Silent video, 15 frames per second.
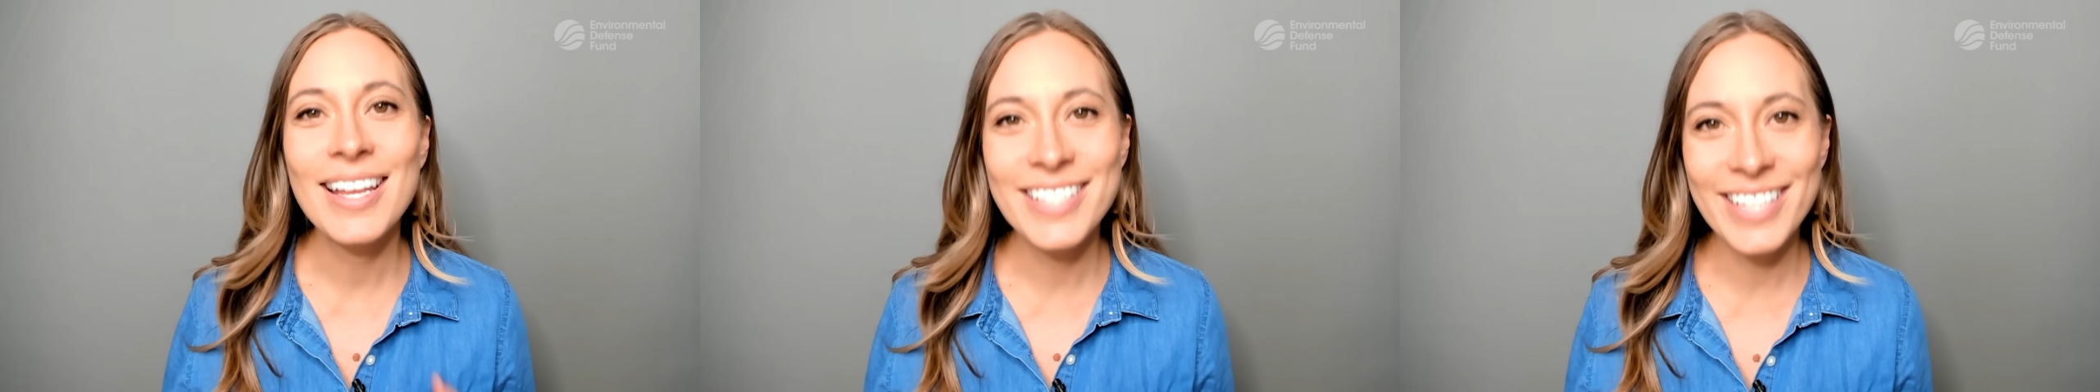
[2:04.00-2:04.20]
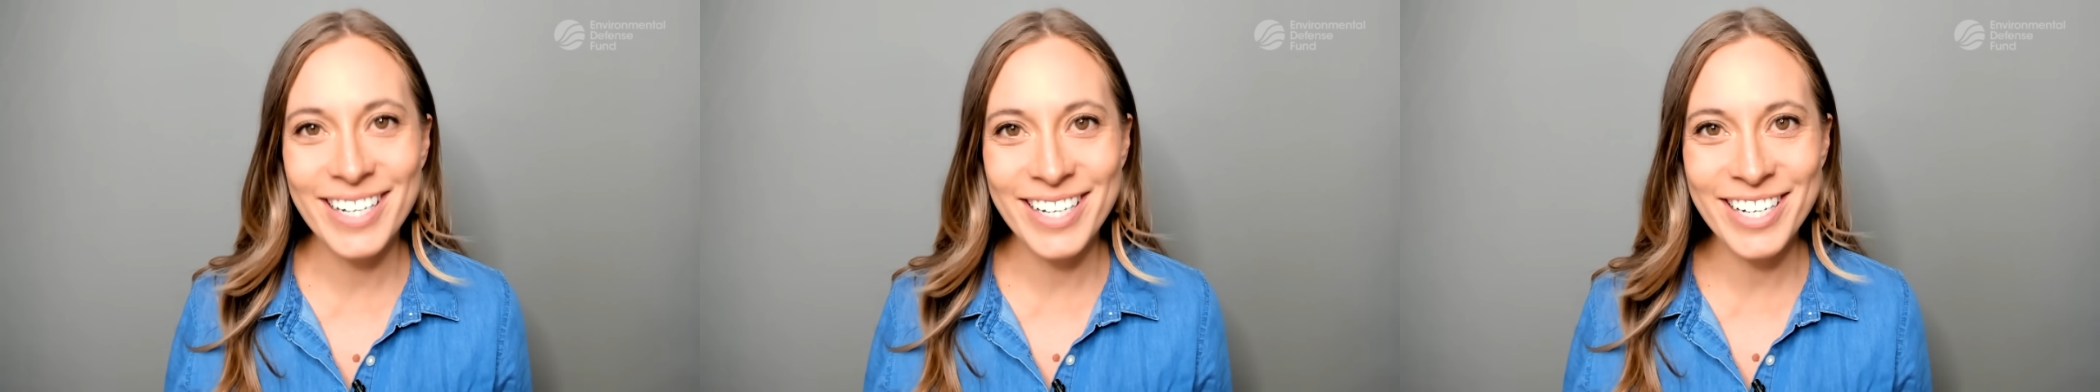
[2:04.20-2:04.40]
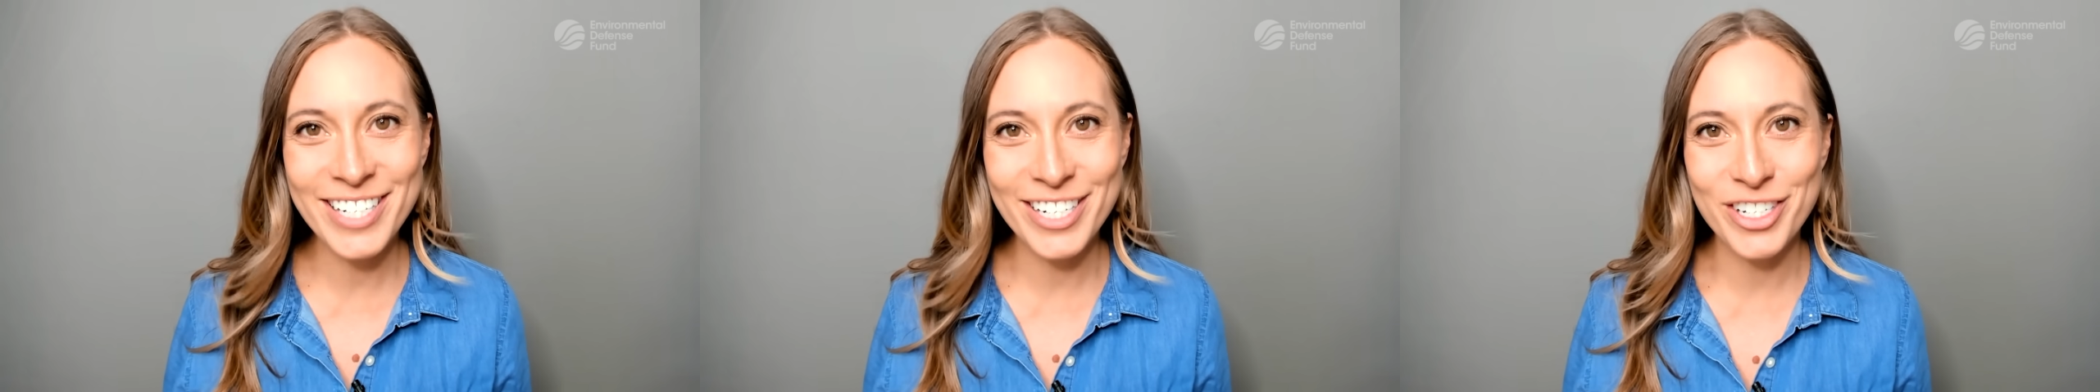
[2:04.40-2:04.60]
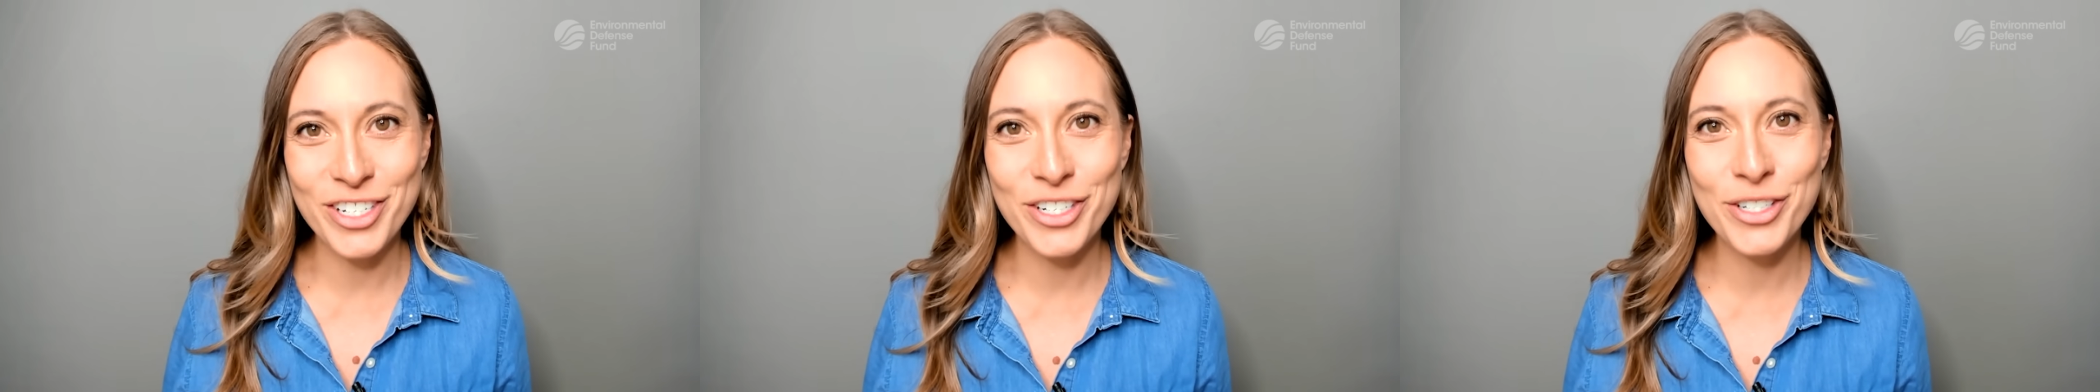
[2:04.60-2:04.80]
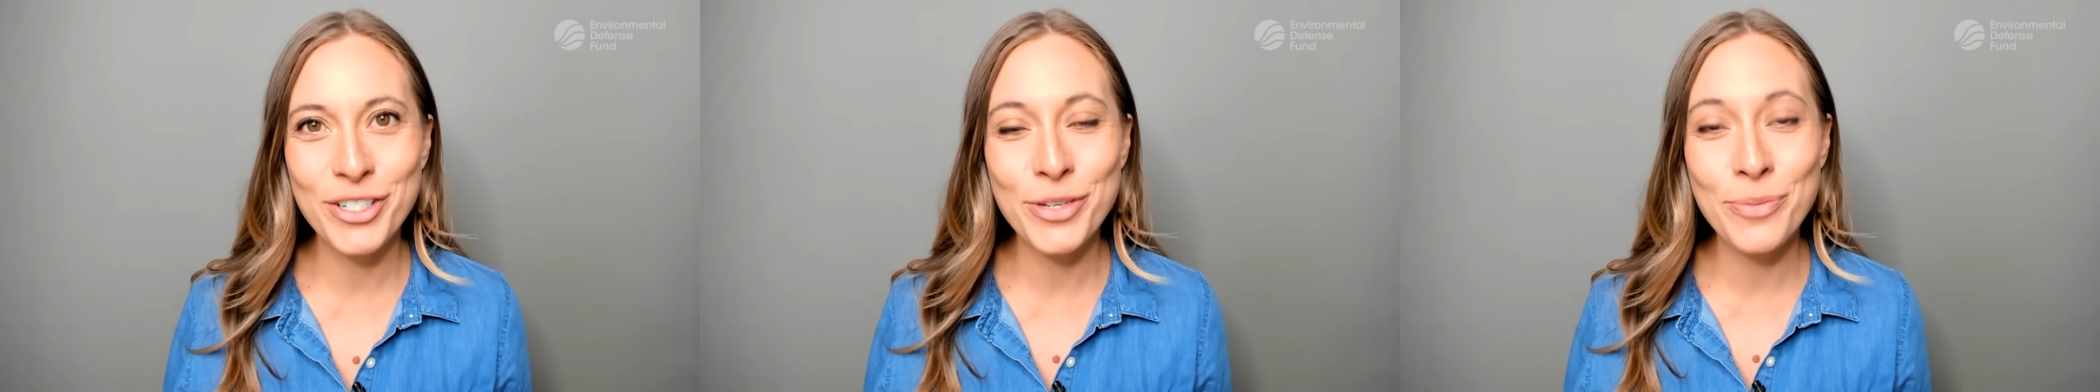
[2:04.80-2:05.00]
And in
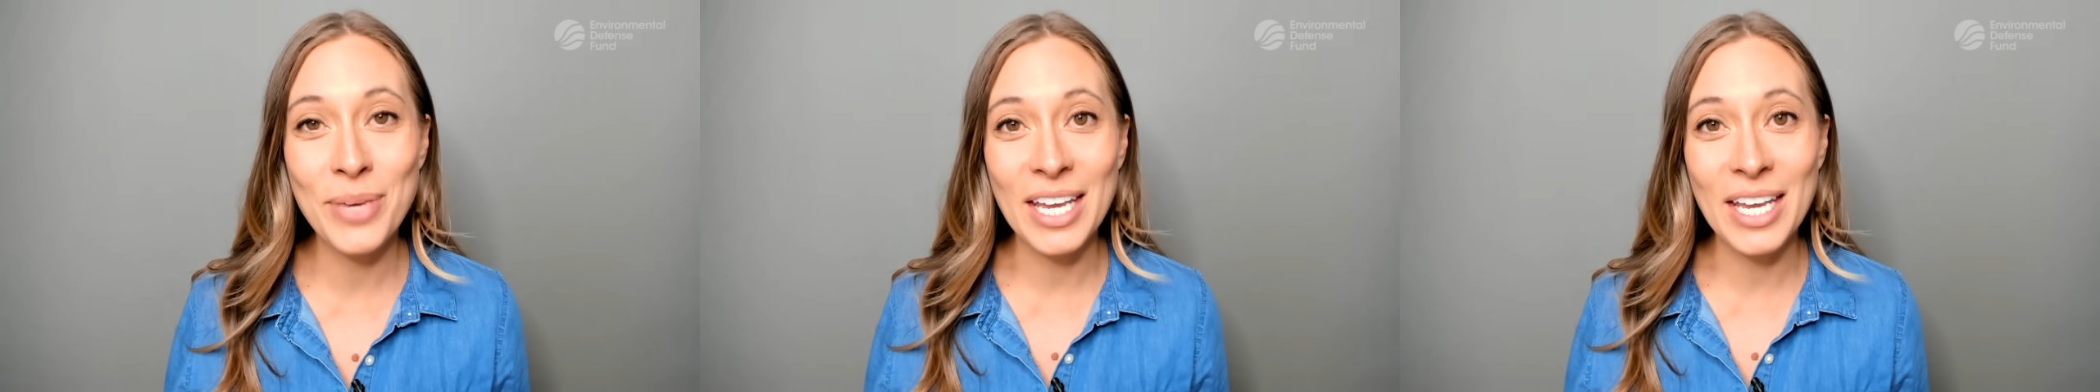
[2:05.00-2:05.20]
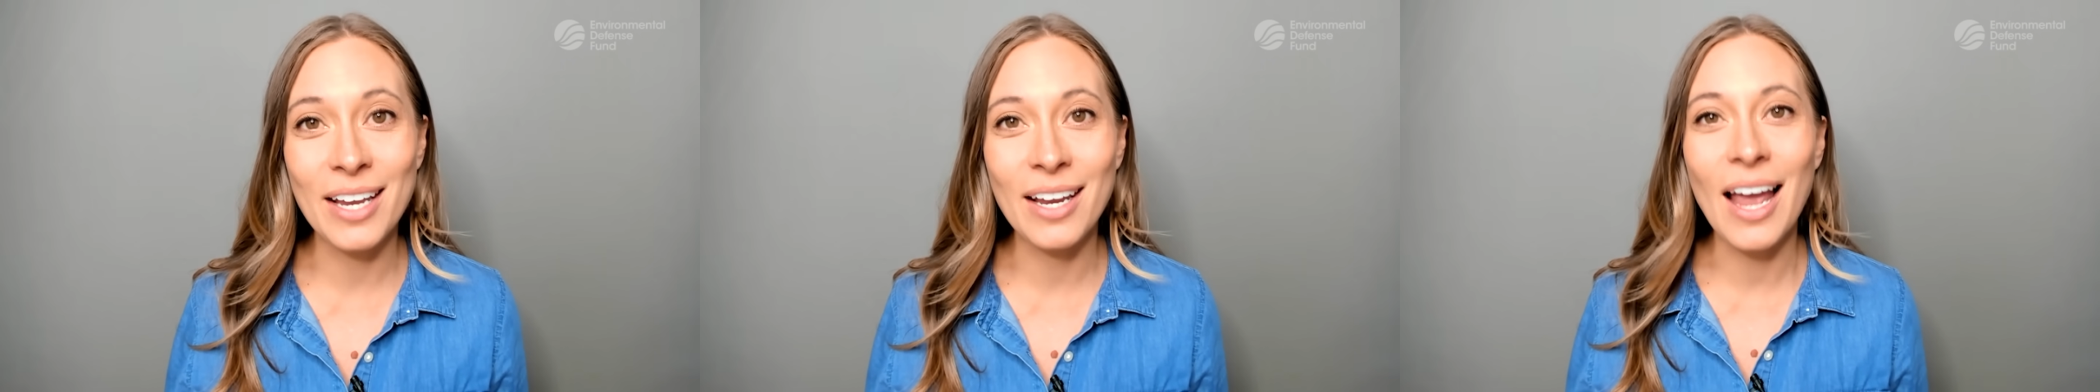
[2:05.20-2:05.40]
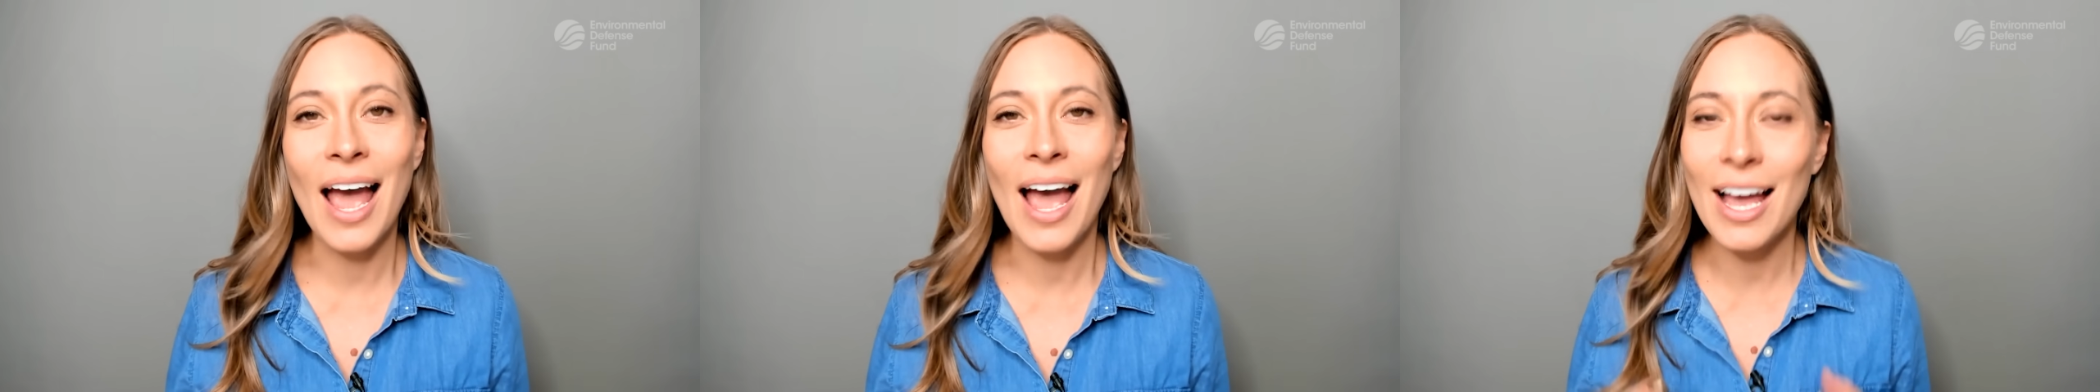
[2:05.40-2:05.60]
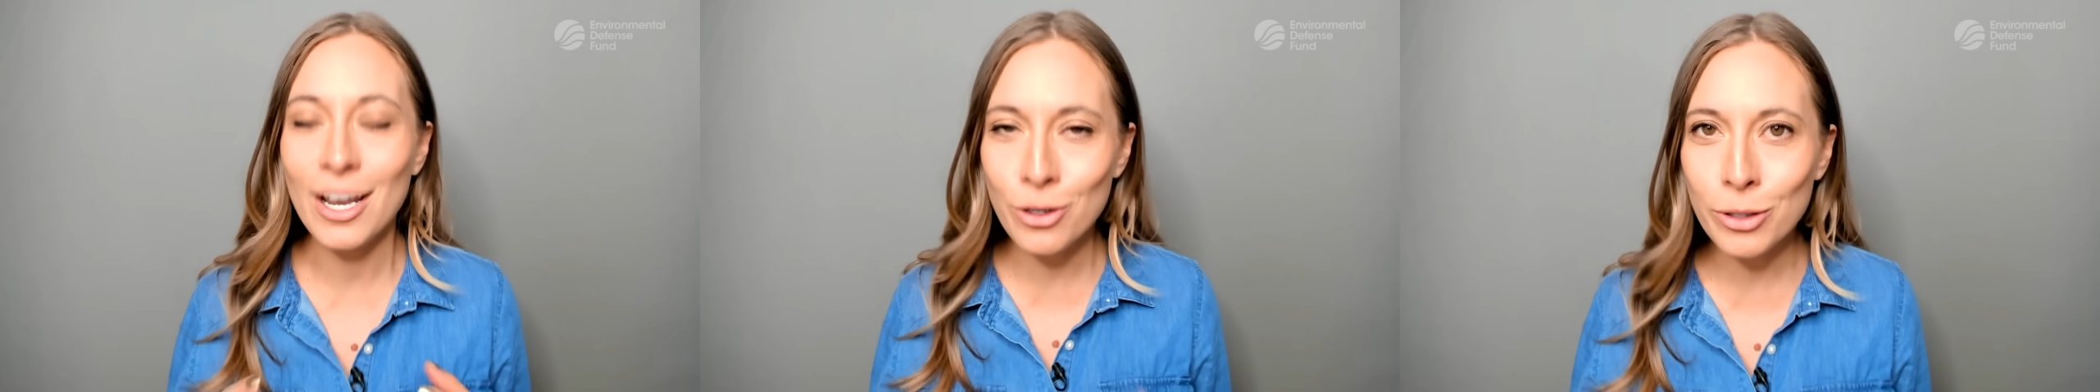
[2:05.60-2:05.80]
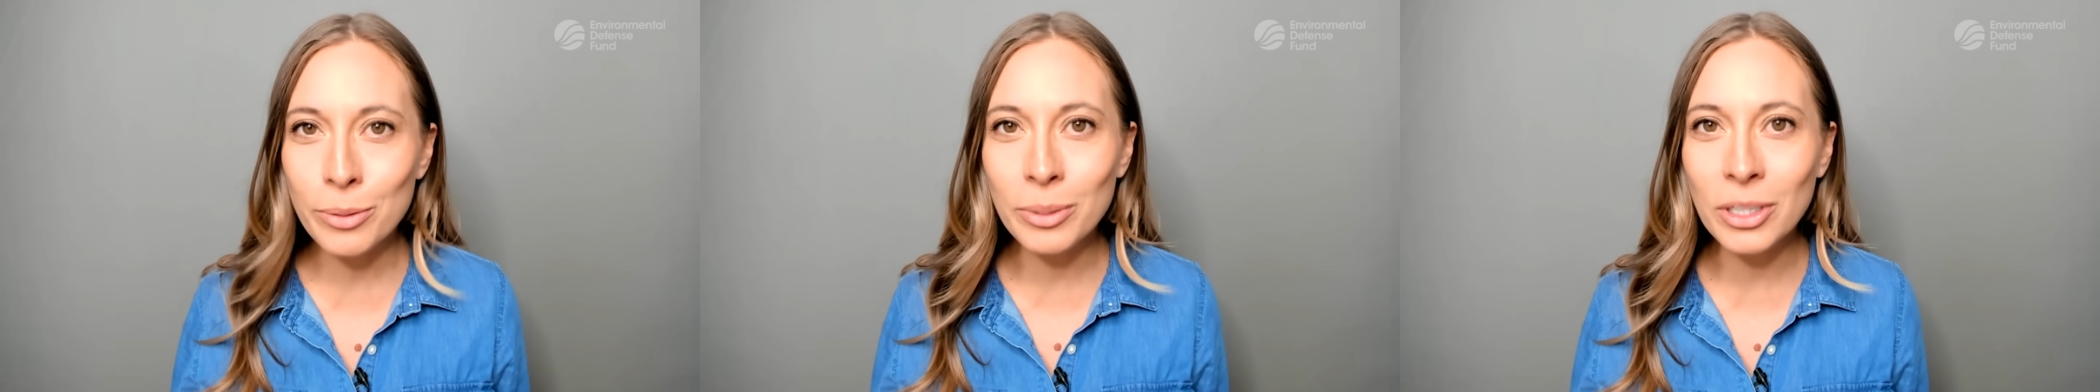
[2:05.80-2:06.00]
addition to being
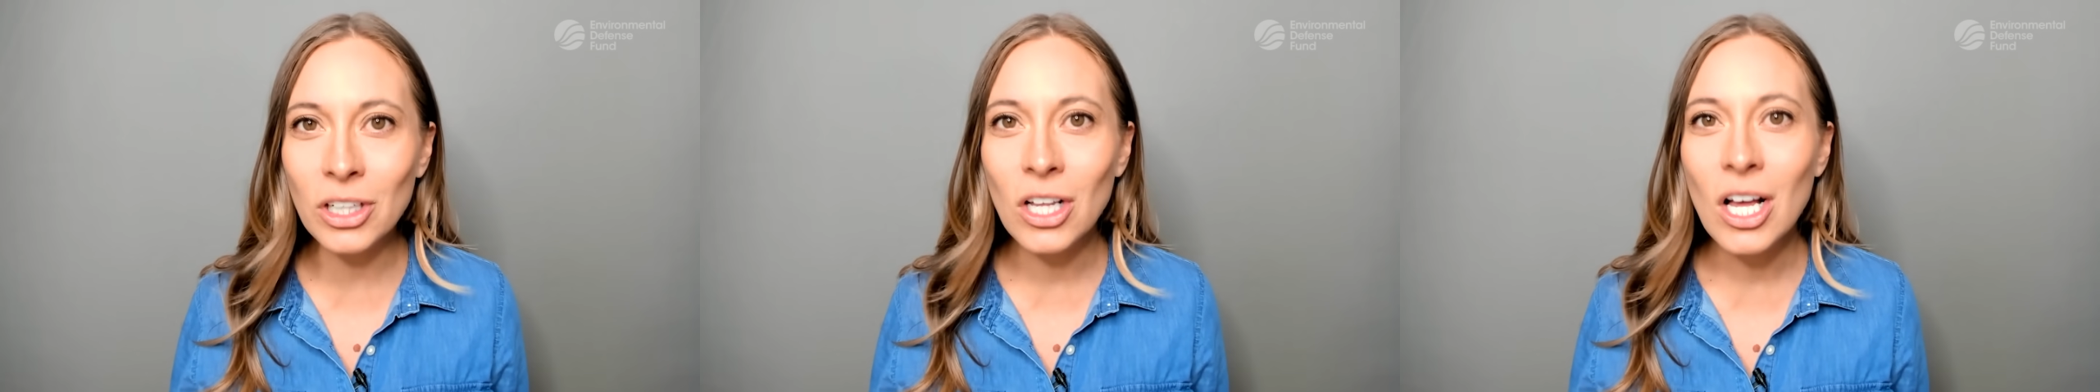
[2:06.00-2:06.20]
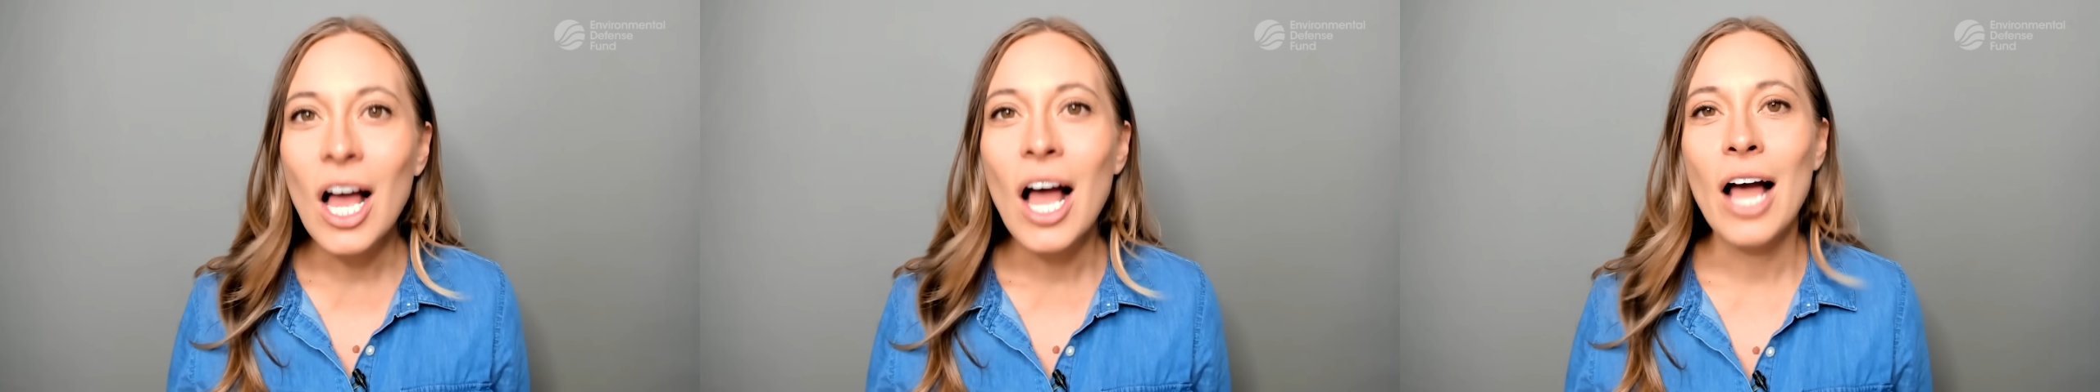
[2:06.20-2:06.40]
equitable